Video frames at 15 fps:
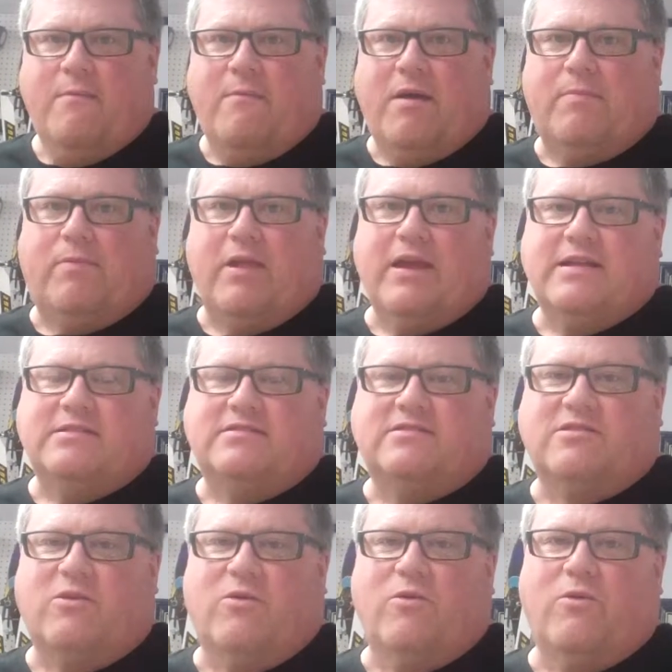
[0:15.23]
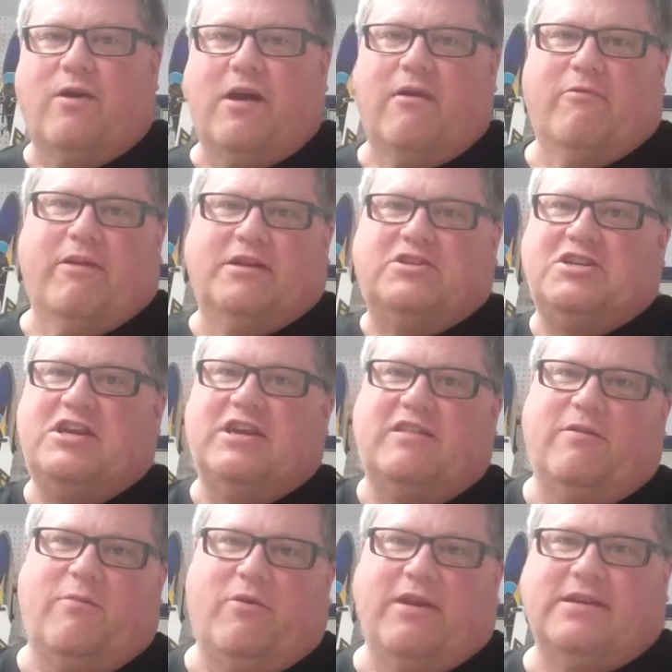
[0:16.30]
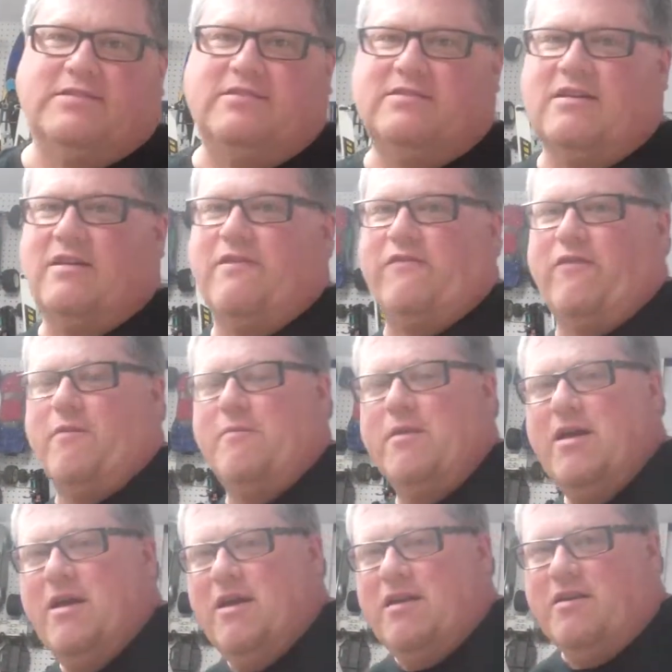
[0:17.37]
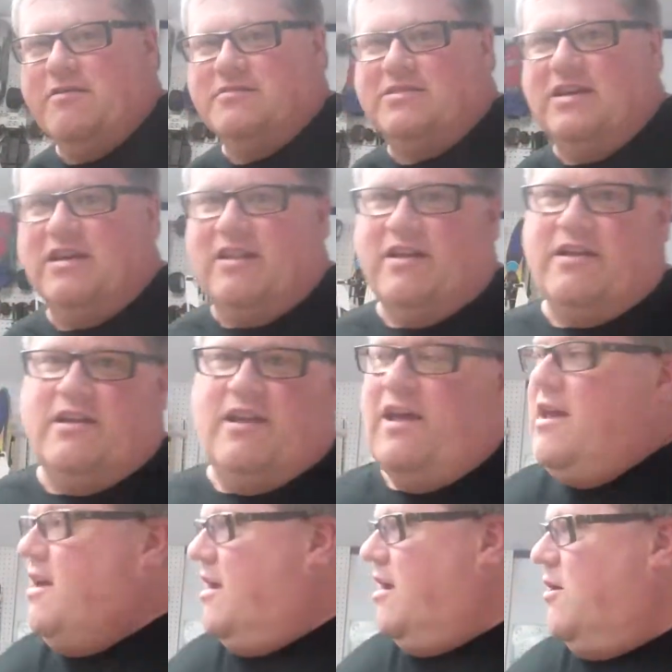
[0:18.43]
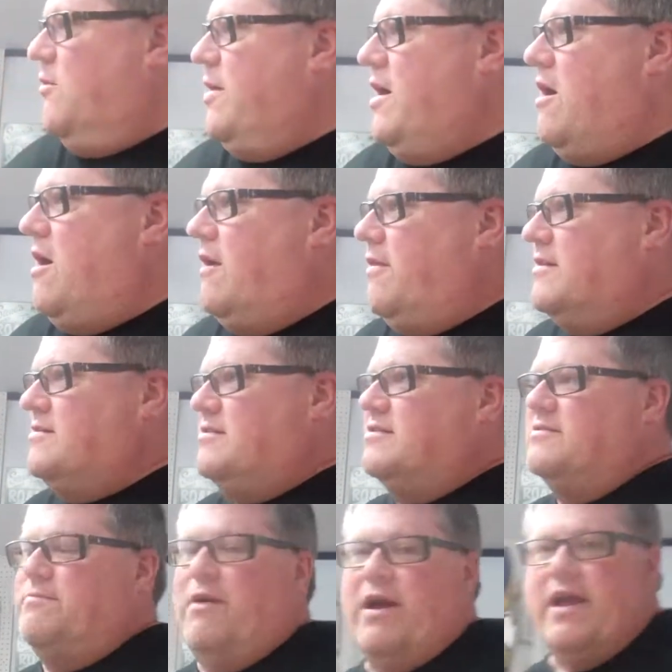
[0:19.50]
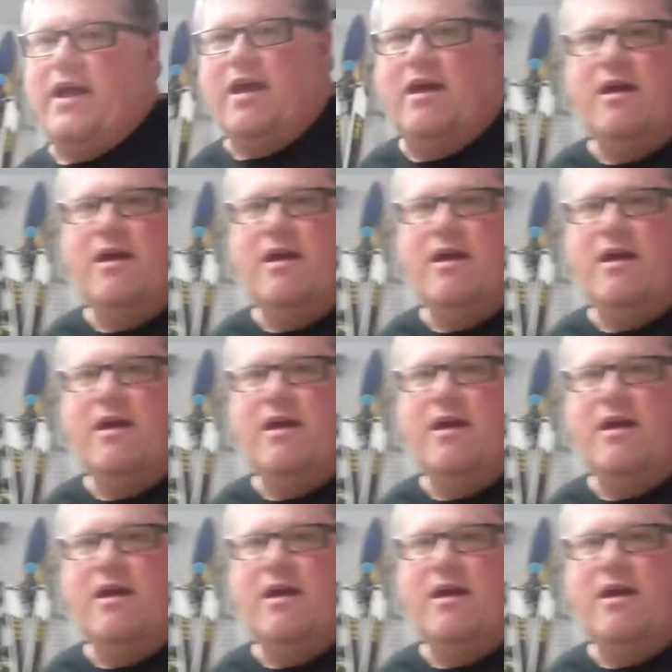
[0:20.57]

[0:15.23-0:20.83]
my planes. So Richie and the boys from New Zealand, here we are. This is my